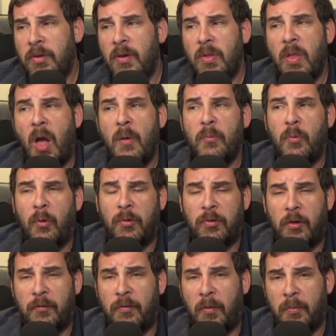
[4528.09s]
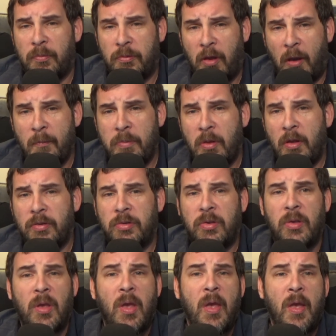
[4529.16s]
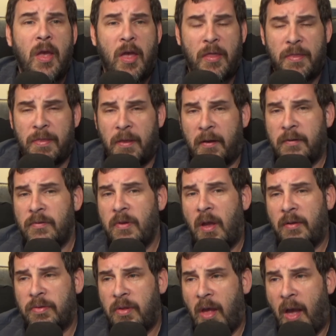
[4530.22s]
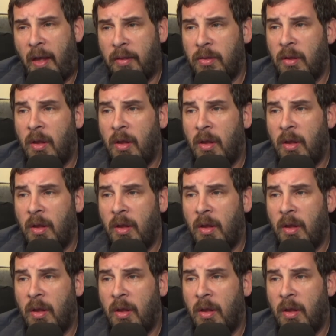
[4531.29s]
a lot more different templates and things like that.